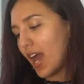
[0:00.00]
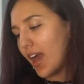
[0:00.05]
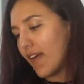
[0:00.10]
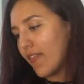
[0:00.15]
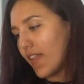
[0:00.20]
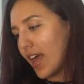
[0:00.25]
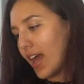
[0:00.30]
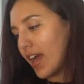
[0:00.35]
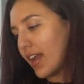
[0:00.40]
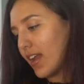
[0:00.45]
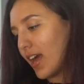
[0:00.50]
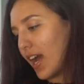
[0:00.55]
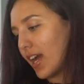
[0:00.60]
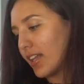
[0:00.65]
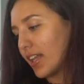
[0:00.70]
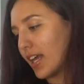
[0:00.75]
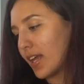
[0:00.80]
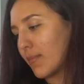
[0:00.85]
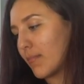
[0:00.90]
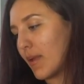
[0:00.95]
And then
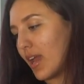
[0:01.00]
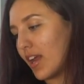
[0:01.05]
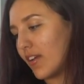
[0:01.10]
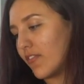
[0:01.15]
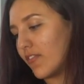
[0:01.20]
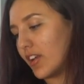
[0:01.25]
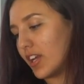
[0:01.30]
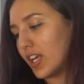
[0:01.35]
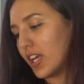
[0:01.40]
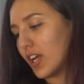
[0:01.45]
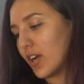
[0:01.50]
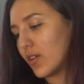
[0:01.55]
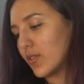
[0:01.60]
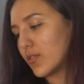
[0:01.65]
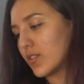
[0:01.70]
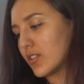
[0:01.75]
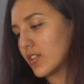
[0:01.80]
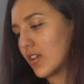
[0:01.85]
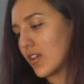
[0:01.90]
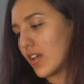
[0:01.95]
I like made
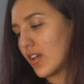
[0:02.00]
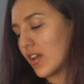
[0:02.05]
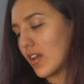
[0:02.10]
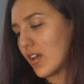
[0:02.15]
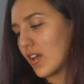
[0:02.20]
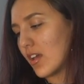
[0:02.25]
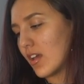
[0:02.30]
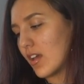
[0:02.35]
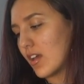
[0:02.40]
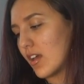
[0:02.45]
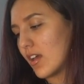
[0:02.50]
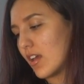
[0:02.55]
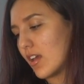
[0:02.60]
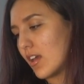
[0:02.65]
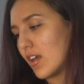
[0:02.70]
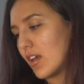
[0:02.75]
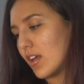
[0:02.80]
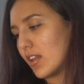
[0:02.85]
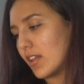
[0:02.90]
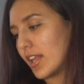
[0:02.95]
videos,
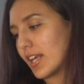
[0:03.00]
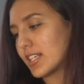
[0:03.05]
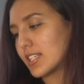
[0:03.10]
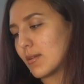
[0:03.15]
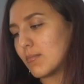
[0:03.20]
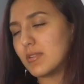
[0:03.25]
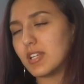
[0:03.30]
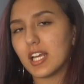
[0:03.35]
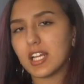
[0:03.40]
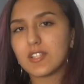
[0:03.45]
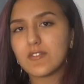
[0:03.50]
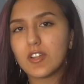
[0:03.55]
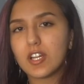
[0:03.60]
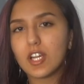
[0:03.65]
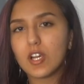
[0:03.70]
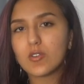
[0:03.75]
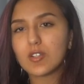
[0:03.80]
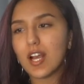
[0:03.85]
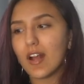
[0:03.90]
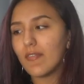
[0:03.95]
like some dance
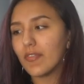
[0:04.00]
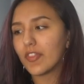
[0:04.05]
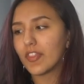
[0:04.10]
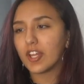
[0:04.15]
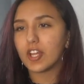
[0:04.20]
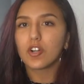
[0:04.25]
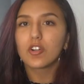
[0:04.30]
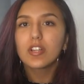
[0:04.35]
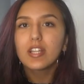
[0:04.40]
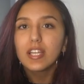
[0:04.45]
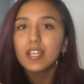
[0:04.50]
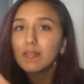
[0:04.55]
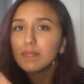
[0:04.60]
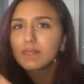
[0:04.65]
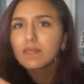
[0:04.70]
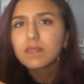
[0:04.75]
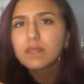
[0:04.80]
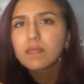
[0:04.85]
videos, and literally